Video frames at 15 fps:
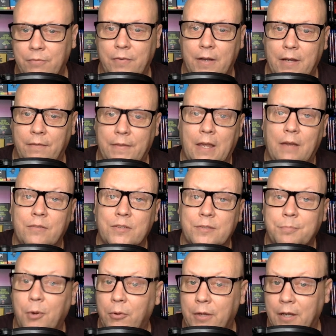find out they haven't
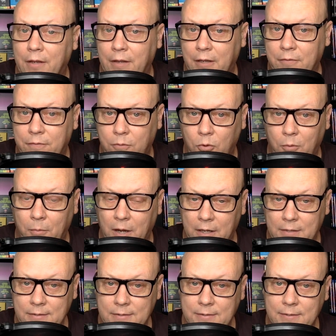spoken in like four
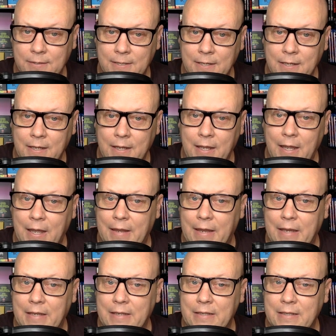months, and
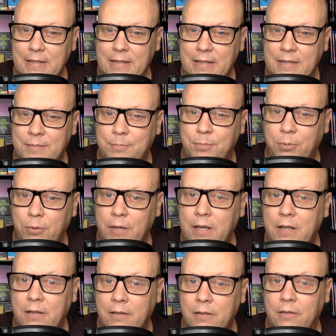that it's pretty
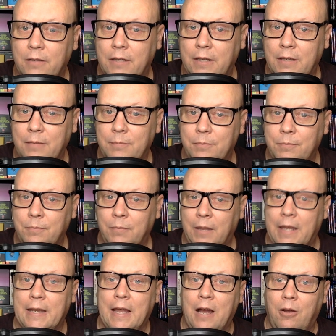clearly
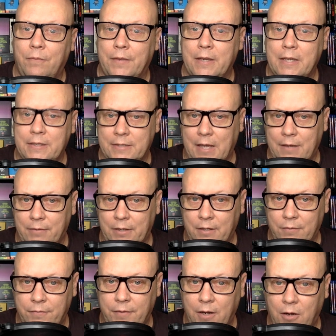laid out that he's having an
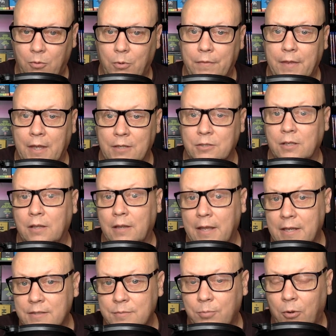affair with Angela
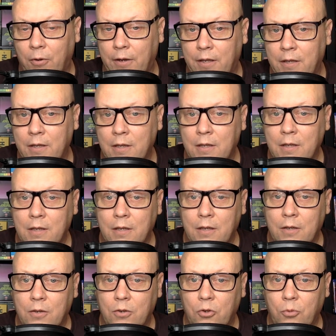Lansbury,
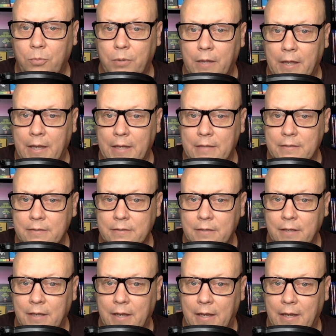who plays
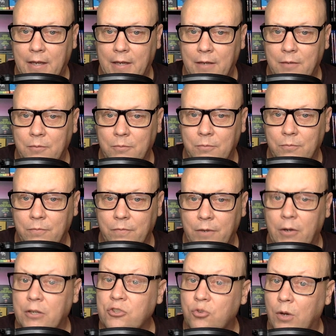a
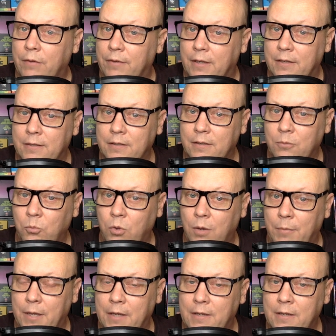very driven
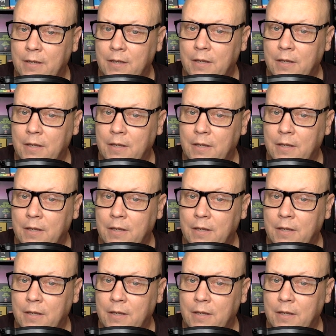woman